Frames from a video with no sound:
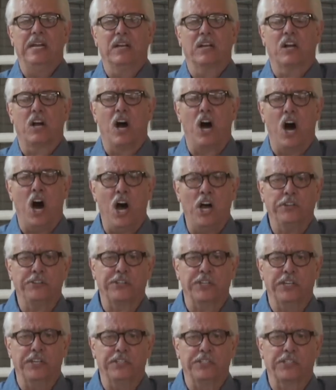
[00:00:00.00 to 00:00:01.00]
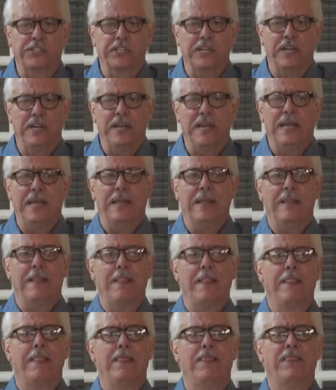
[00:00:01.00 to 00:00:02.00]
causes
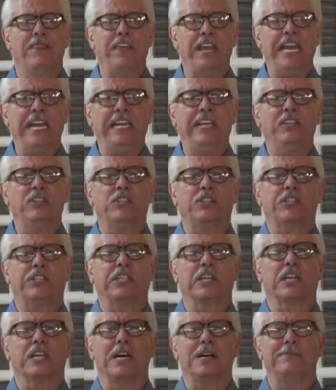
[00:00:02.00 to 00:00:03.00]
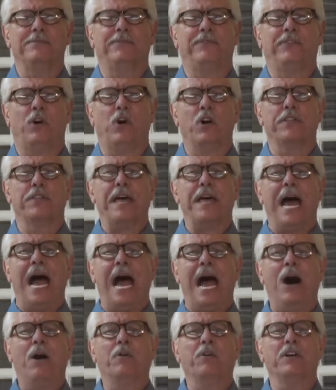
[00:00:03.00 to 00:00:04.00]
things to come forth
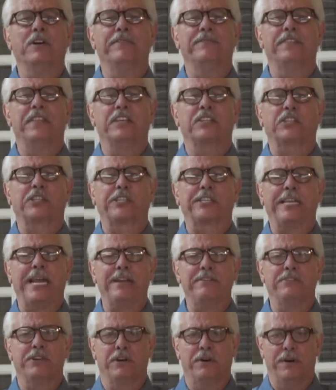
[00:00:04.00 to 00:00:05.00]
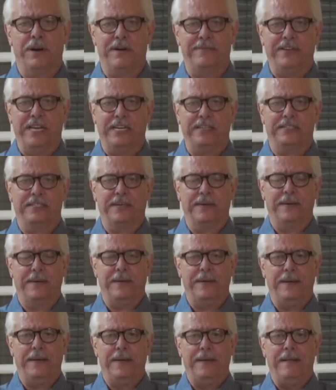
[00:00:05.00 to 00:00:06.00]
out of the center of it
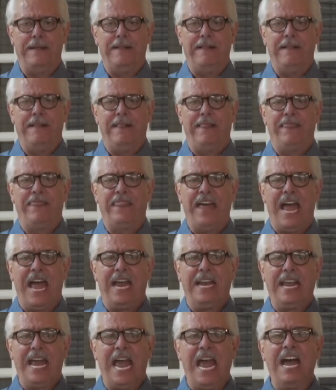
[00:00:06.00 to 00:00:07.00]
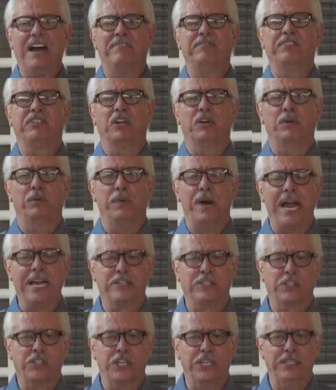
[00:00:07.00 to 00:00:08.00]
that have
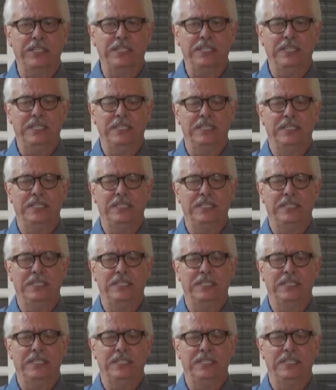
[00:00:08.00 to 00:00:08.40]
direction